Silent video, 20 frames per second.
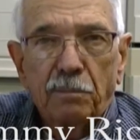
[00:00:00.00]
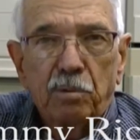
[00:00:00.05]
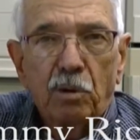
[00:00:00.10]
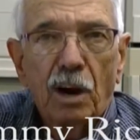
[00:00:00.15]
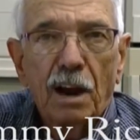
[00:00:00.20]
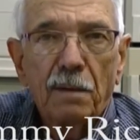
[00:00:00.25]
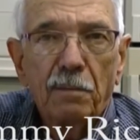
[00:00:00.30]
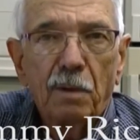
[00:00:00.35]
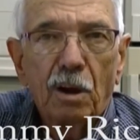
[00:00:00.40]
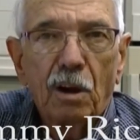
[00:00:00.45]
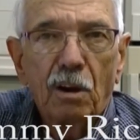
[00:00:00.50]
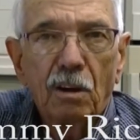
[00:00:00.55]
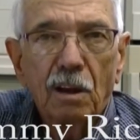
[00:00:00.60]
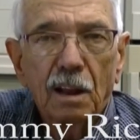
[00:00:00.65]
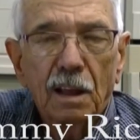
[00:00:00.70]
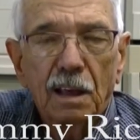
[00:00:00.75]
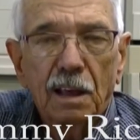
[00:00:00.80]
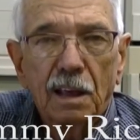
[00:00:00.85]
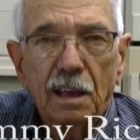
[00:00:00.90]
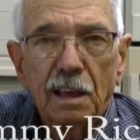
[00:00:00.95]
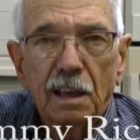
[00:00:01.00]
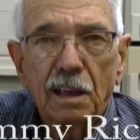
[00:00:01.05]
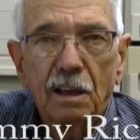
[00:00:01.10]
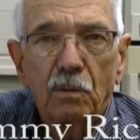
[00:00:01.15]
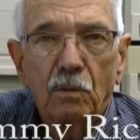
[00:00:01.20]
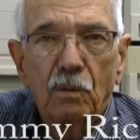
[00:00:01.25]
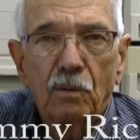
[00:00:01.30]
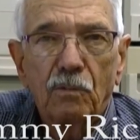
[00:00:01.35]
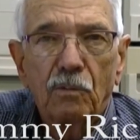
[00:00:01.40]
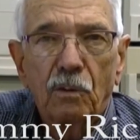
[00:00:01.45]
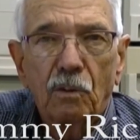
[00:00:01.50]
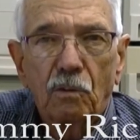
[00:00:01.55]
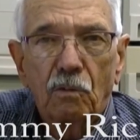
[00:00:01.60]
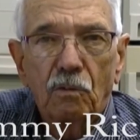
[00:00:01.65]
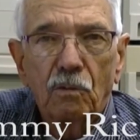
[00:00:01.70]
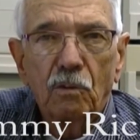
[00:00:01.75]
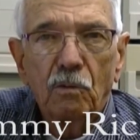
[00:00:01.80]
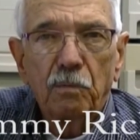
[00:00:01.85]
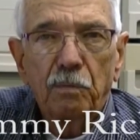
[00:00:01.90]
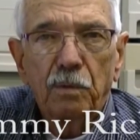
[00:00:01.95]
primarily it was a
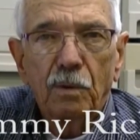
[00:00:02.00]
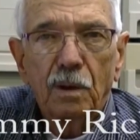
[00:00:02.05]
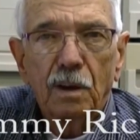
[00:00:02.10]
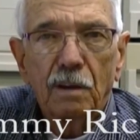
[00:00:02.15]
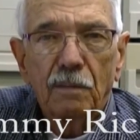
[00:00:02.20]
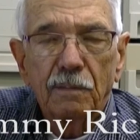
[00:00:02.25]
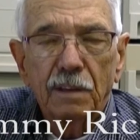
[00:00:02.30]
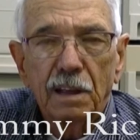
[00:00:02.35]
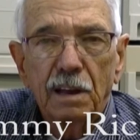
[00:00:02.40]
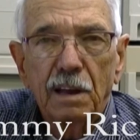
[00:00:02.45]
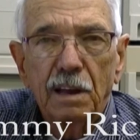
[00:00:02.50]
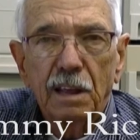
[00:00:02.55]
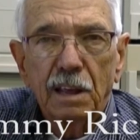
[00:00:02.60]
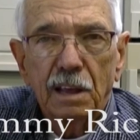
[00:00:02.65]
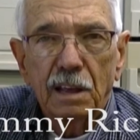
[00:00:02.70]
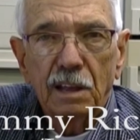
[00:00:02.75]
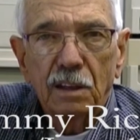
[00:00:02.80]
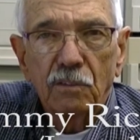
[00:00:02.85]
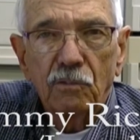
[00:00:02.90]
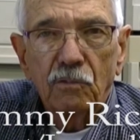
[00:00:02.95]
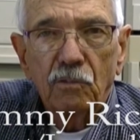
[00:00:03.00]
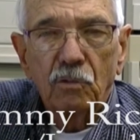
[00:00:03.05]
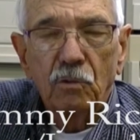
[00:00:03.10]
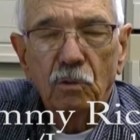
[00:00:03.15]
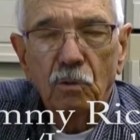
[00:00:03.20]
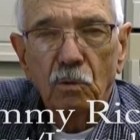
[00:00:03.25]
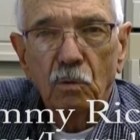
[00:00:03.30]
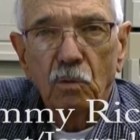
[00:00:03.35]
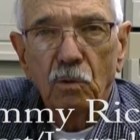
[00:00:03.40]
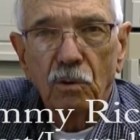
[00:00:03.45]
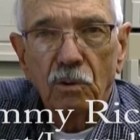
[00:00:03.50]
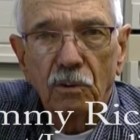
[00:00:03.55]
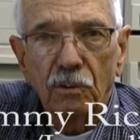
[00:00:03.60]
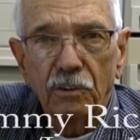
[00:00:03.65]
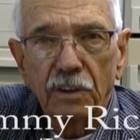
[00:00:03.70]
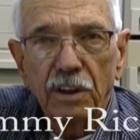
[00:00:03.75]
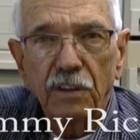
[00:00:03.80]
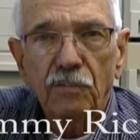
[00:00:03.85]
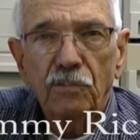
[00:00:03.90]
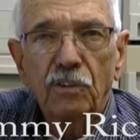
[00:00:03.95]
group of Indians who were
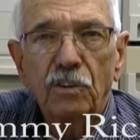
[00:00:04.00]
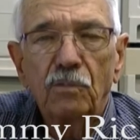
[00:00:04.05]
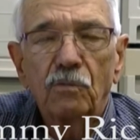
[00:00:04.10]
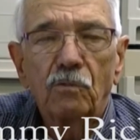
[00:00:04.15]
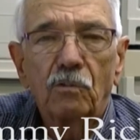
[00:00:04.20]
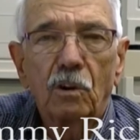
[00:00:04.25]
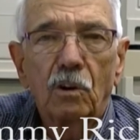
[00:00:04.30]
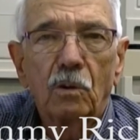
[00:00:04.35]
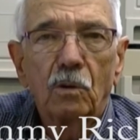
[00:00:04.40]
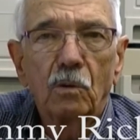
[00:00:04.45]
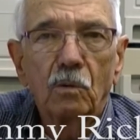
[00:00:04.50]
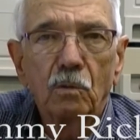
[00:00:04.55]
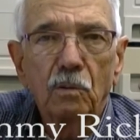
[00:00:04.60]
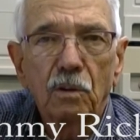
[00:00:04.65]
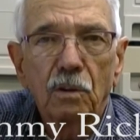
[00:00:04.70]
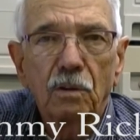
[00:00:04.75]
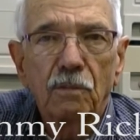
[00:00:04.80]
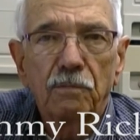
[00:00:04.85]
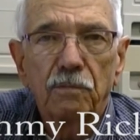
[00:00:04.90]
disenrolled